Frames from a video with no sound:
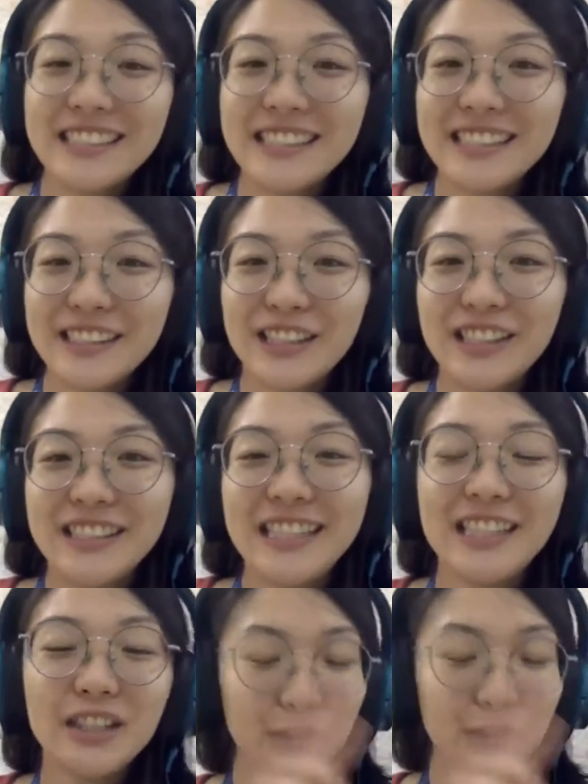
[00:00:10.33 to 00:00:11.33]
us on
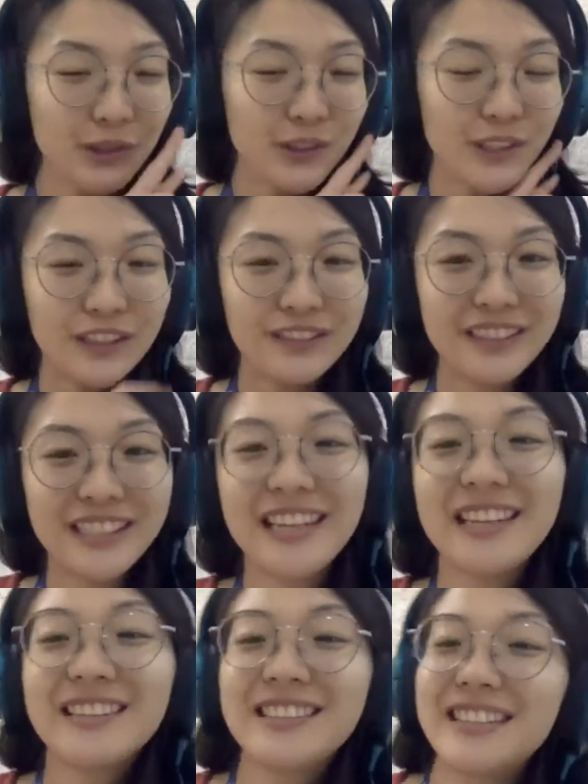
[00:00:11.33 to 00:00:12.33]
day two of the
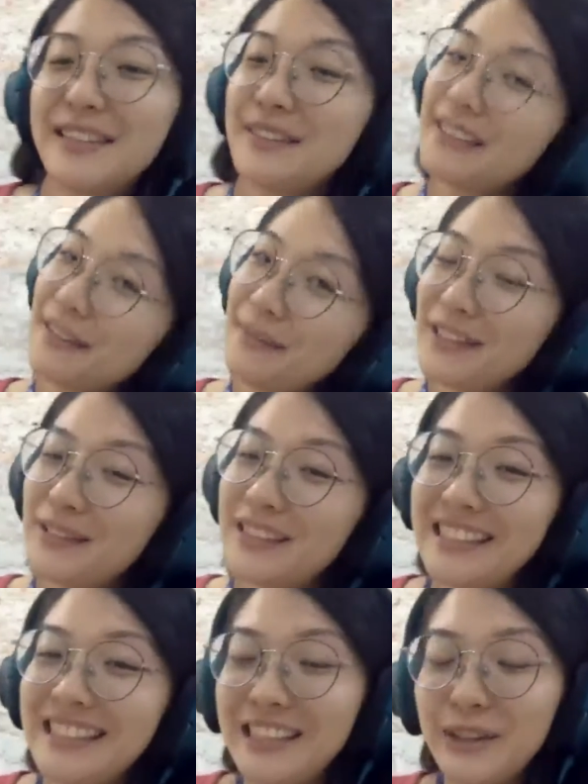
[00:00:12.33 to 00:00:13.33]
KL Startup Summit
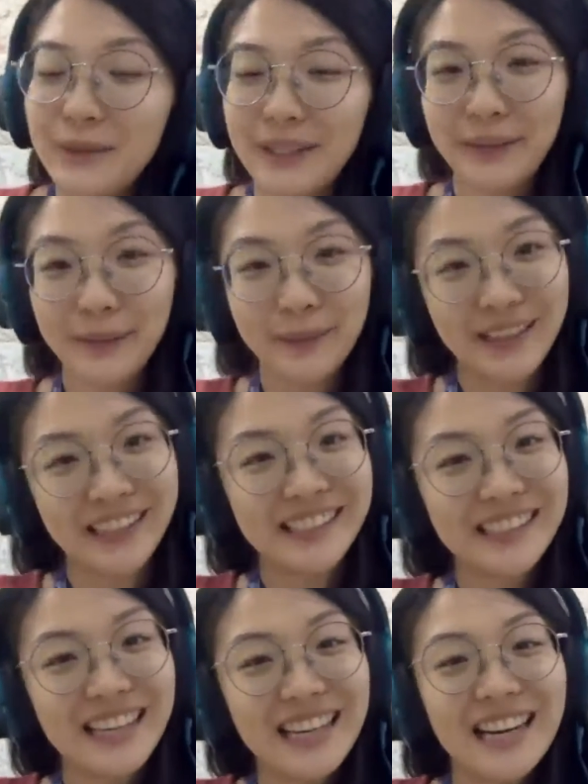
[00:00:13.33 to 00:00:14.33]
2021.
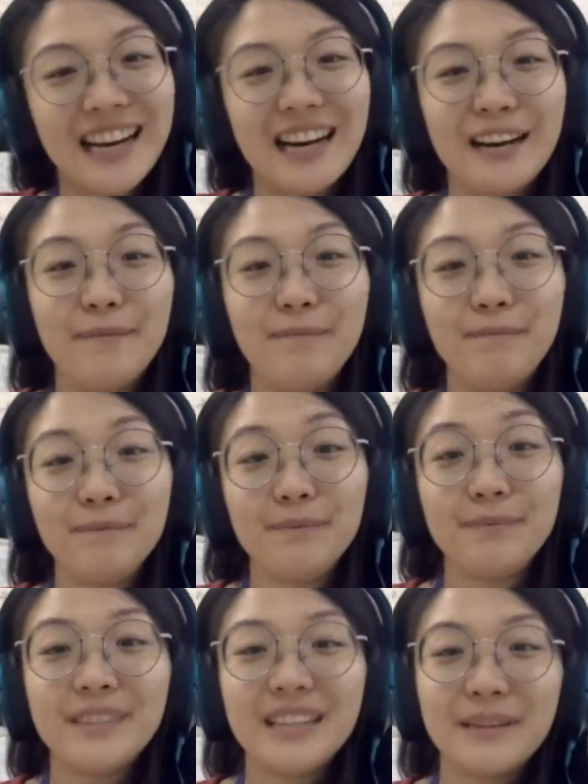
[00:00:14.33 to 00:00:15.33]

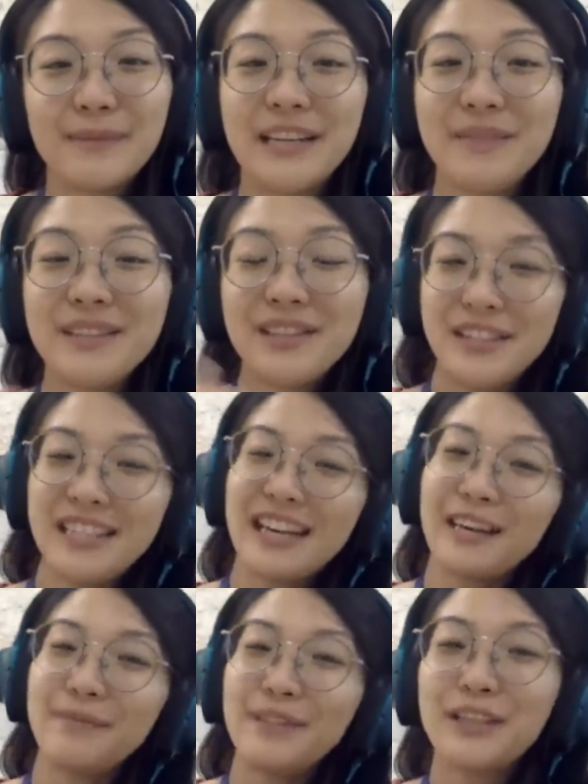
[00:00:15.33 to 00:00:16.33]
My name is
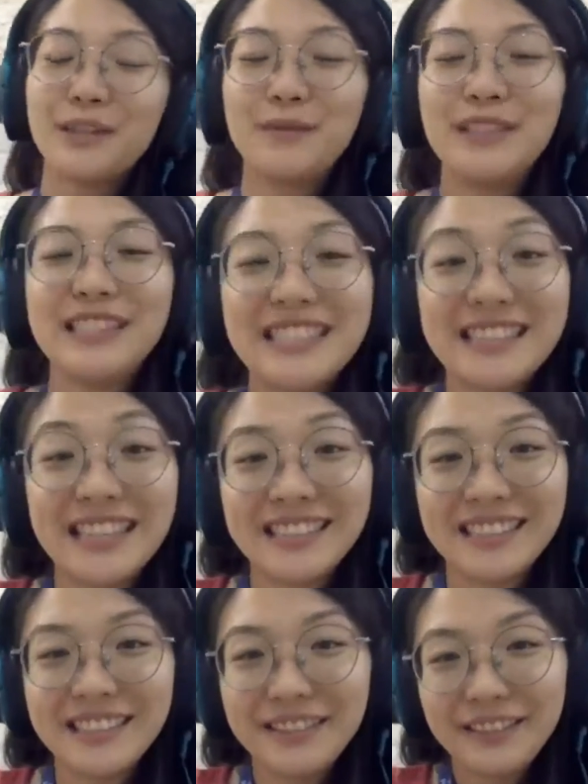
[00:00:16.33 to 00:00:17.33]
Serene. I'm the Community
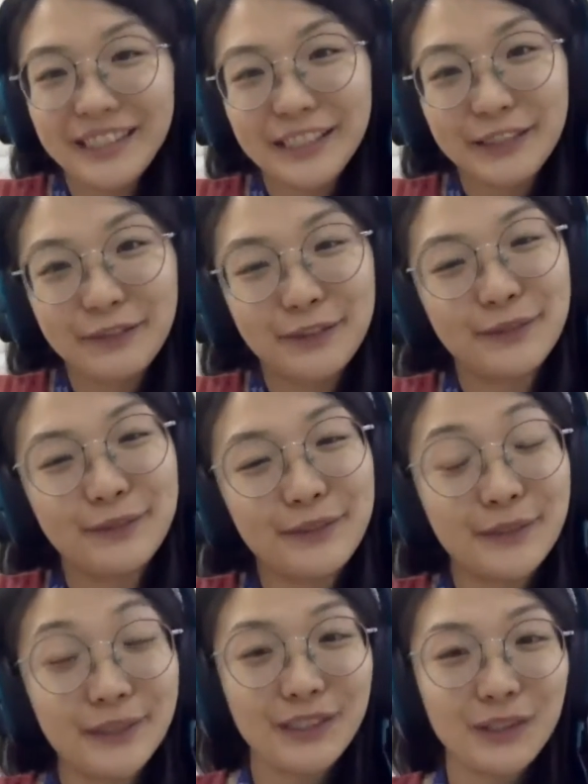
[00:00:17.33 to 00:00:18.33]
Executive here from
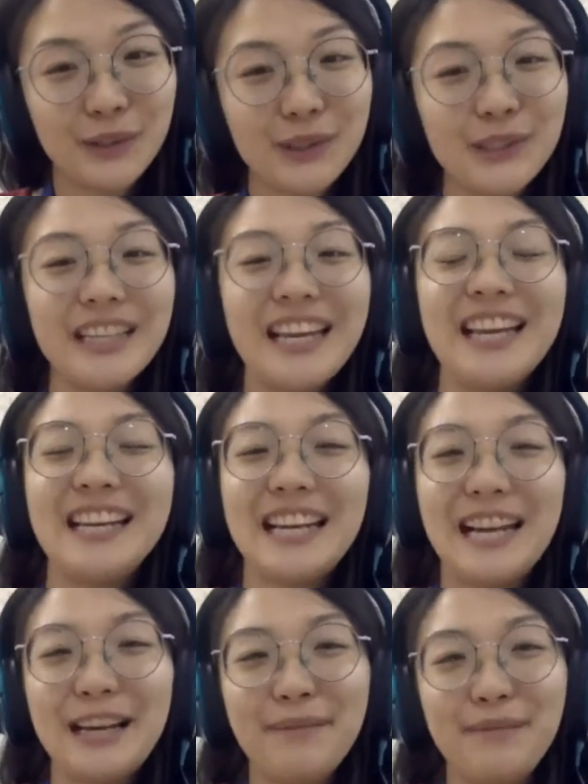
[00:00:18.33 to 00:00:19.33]
Howard School, and
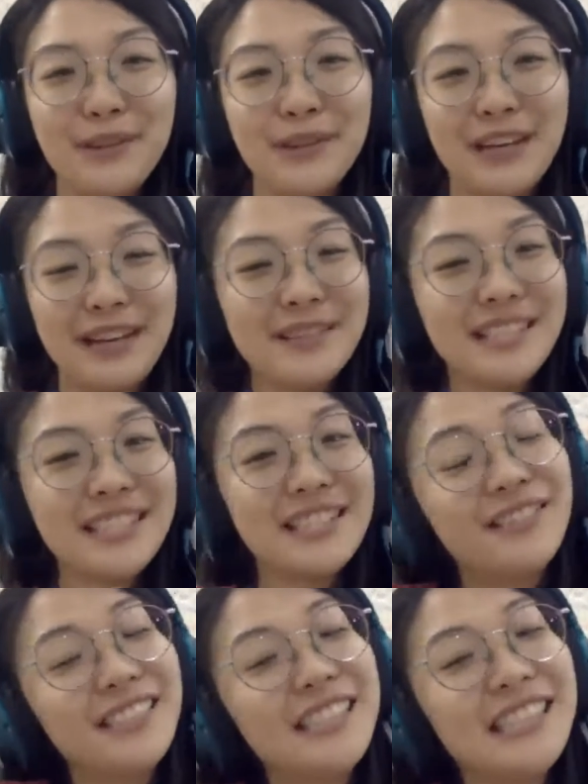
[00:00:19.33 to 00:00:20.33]
I'm your MC
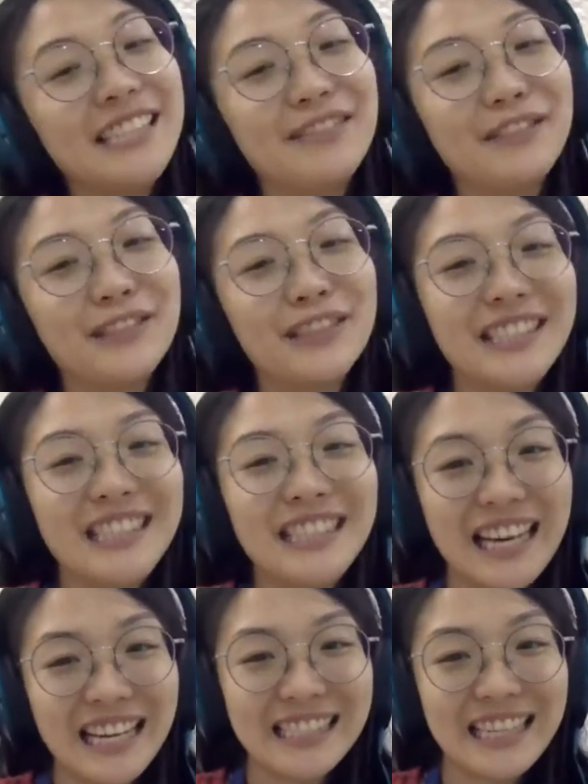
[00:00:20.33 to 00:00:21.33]
of today for
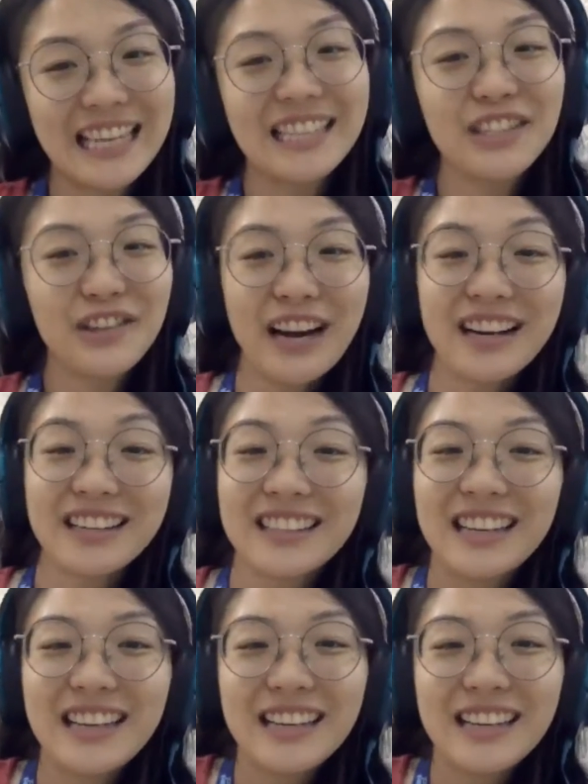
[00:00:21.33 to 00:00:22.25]
the EdTech track.